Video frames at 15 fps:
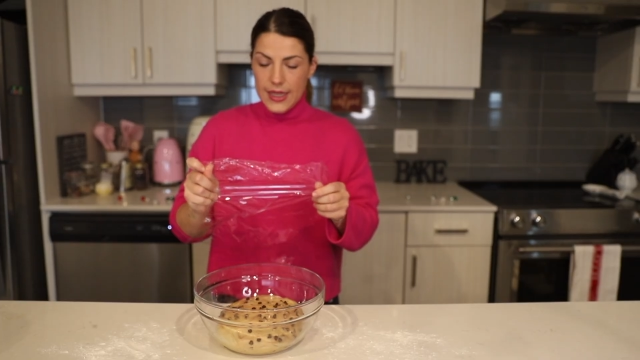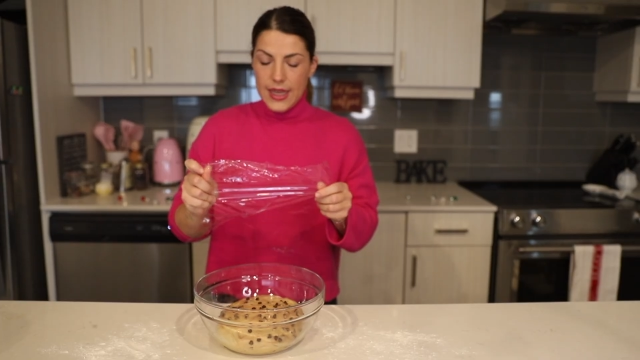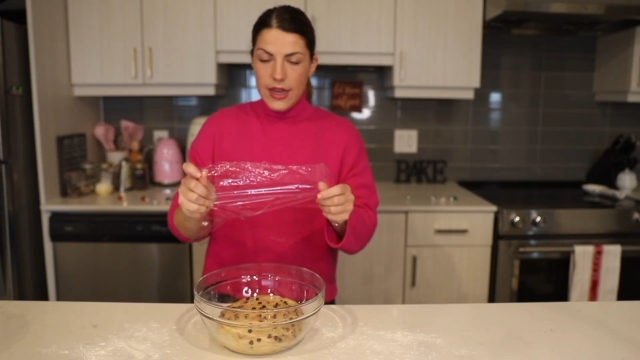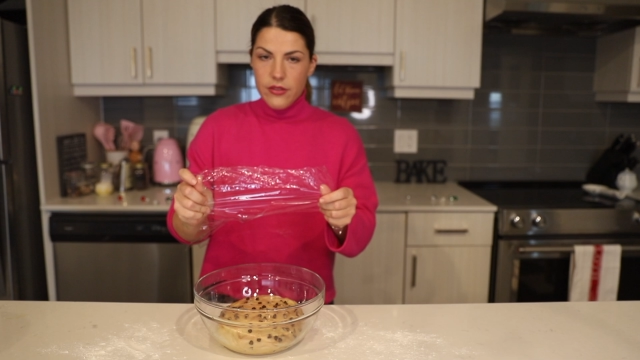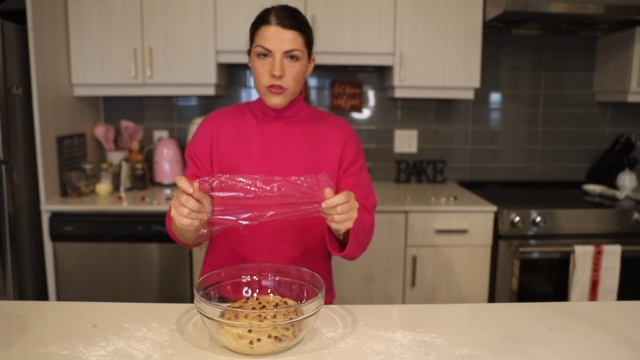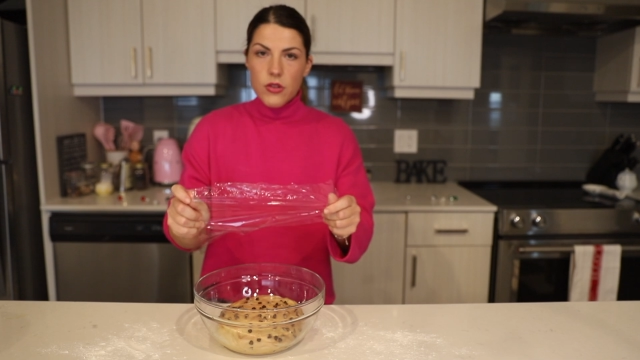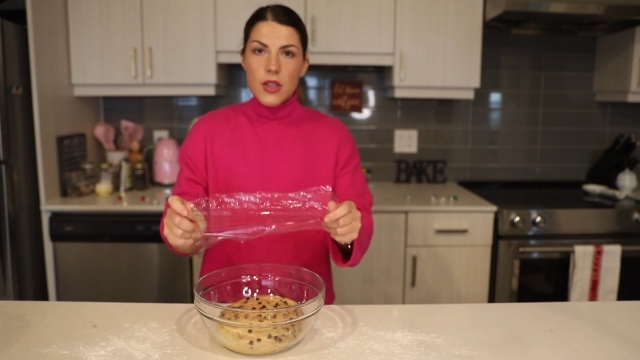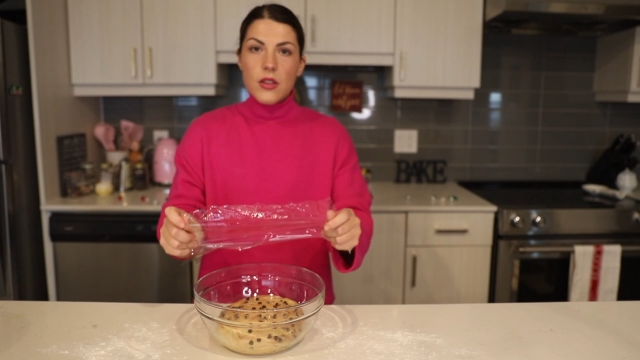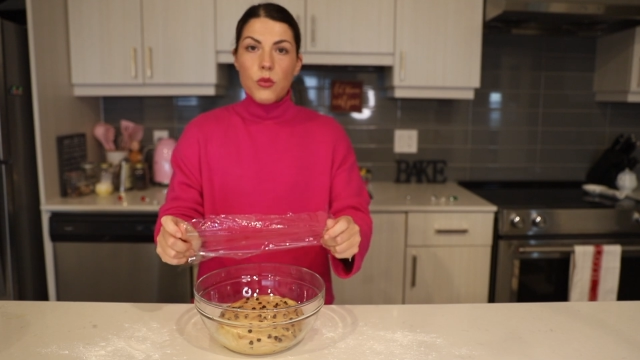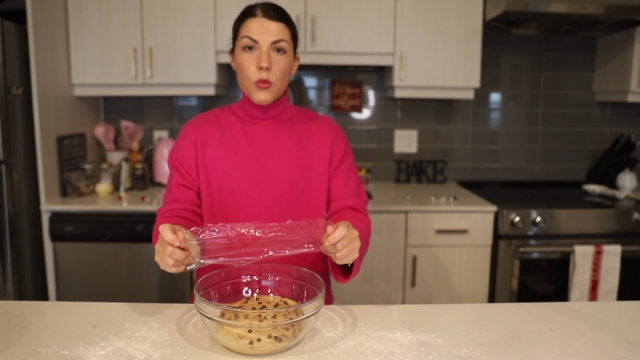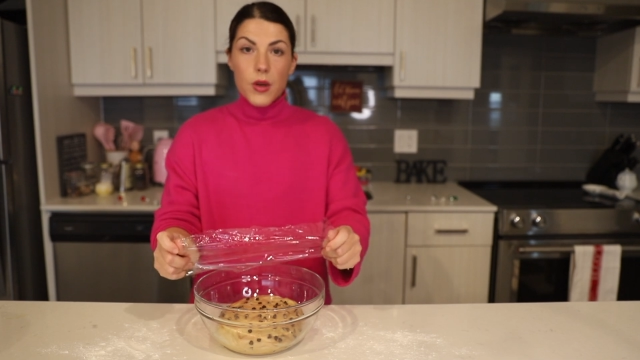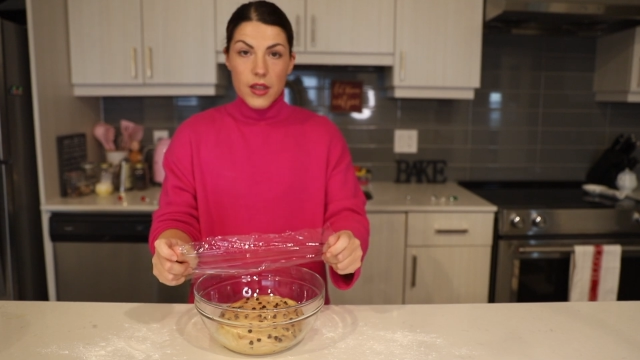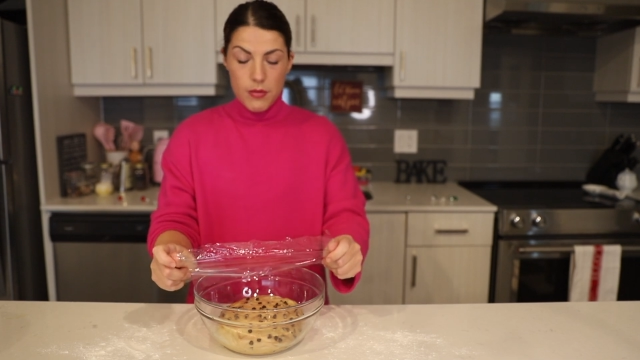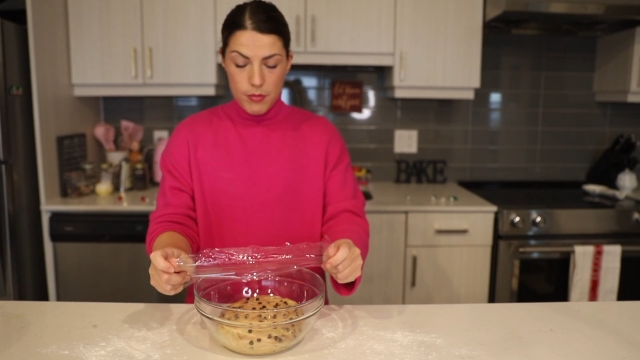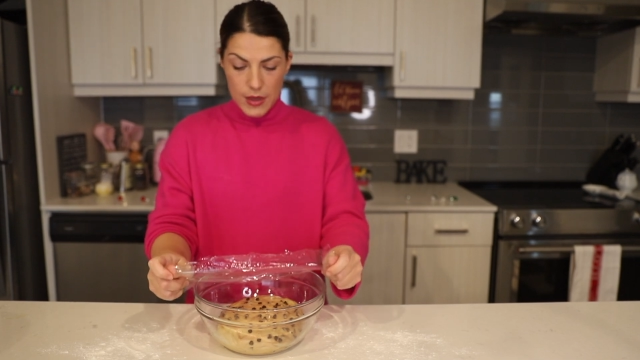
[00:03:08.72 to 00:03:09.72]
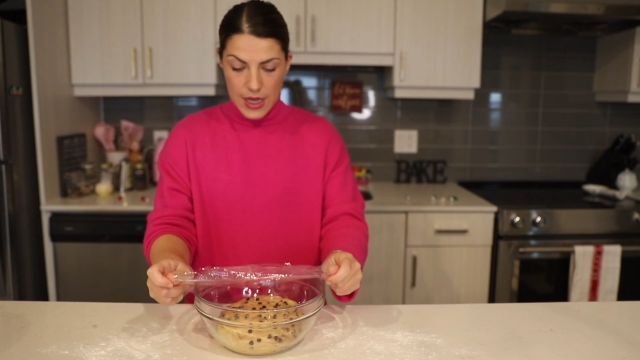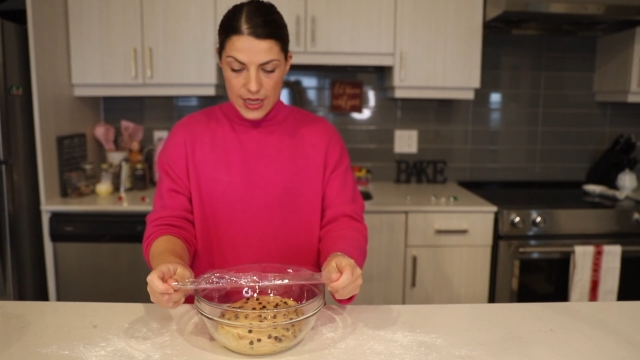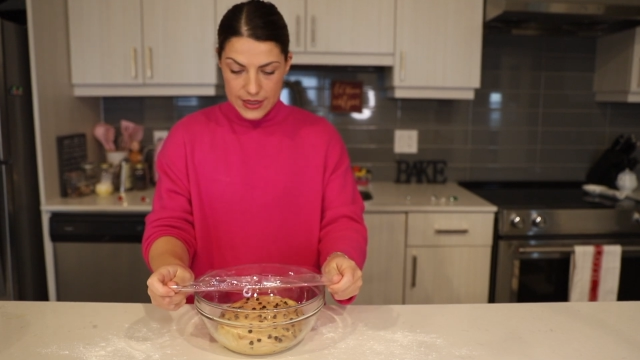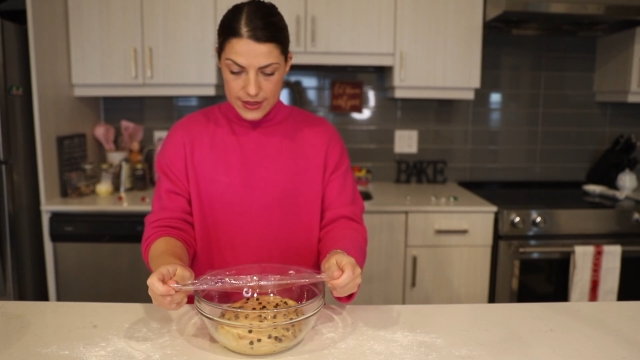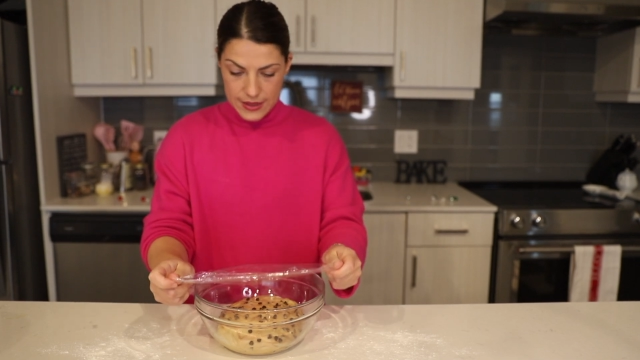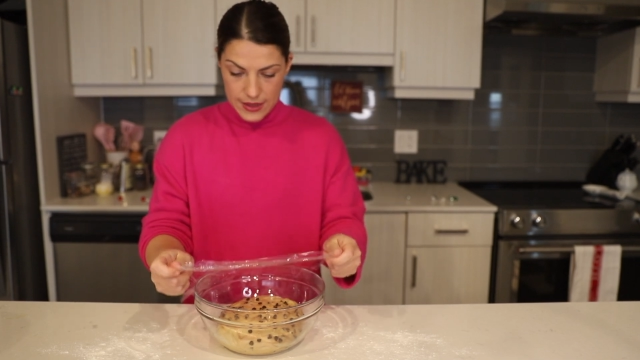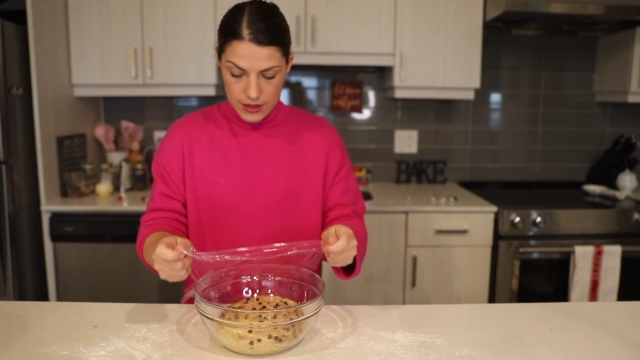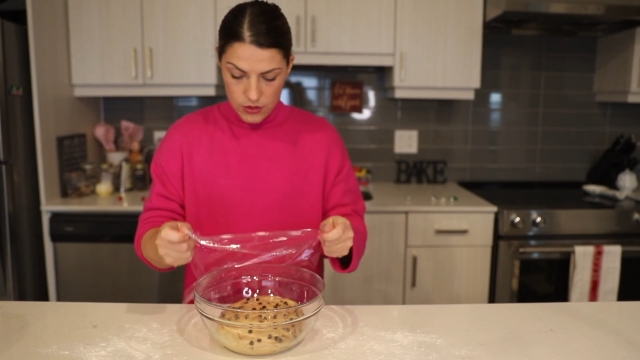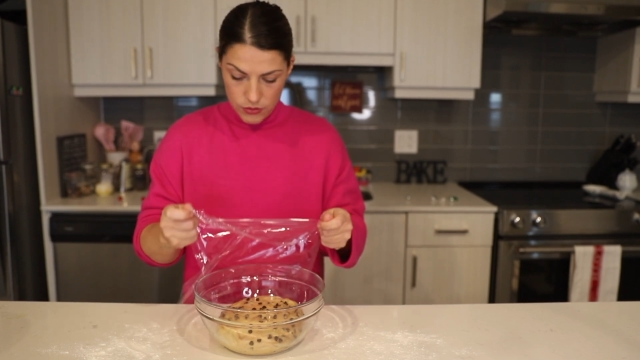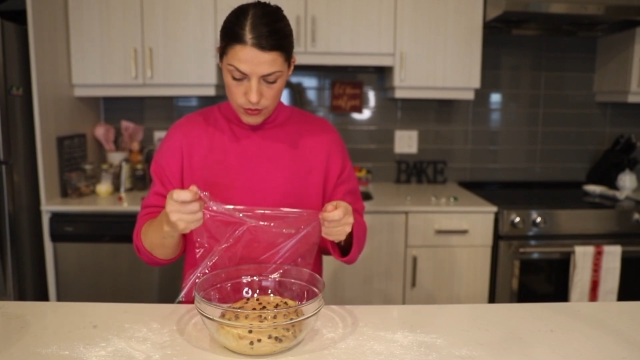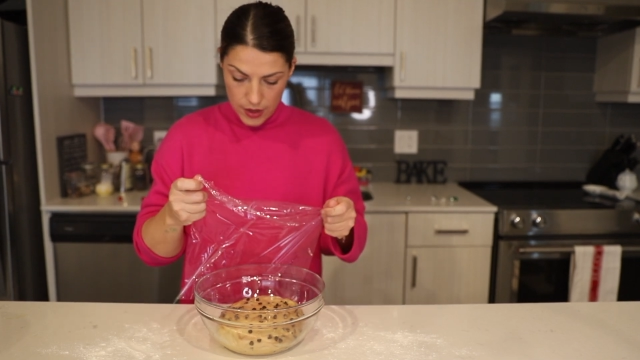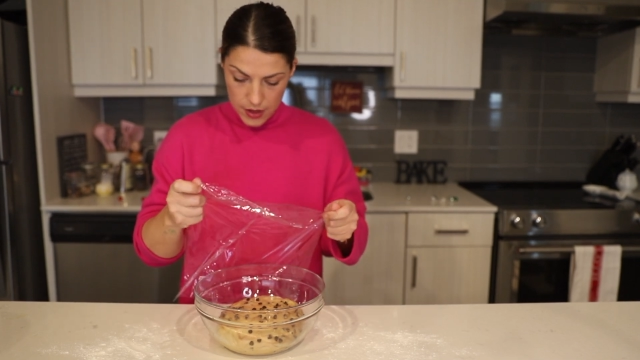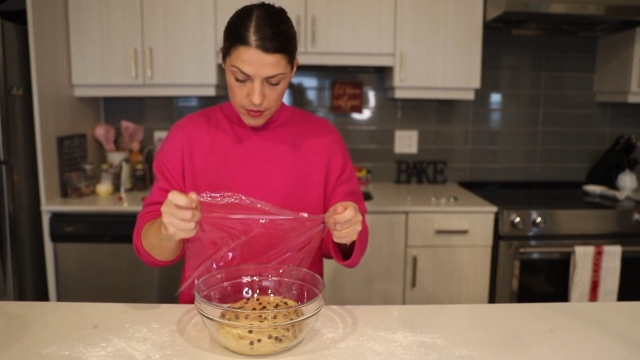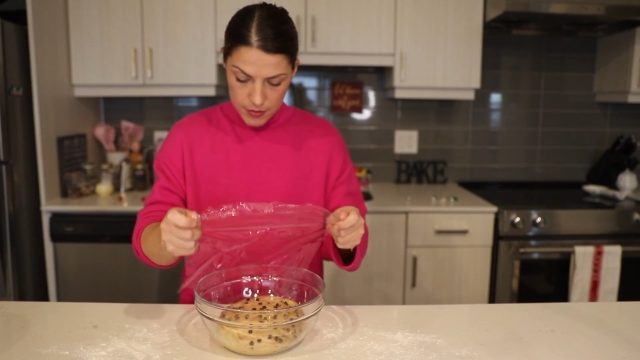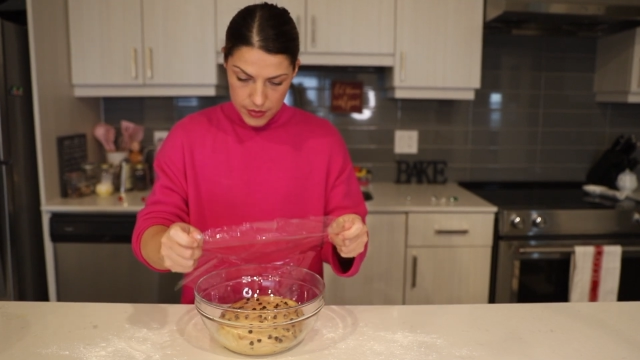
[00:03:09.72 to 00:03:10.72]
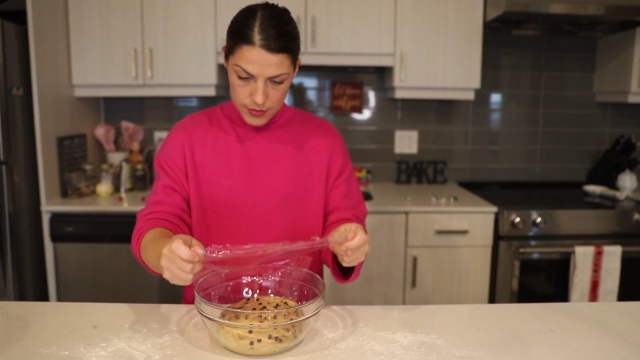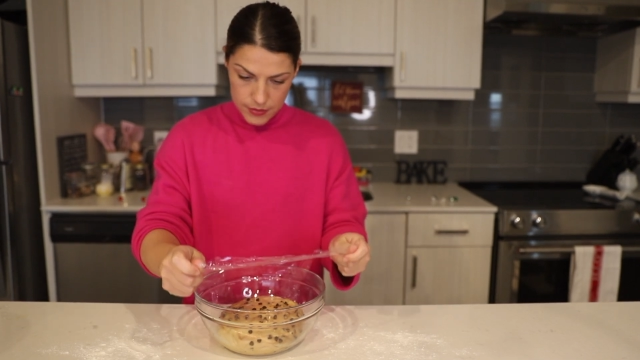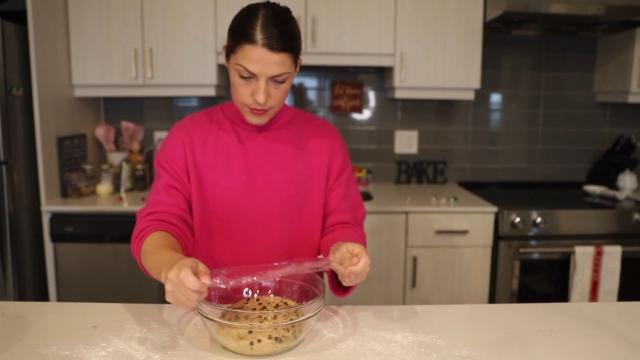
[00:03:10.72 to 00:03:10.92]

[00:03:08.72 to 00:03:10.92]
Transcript: cover it with plastic wrap.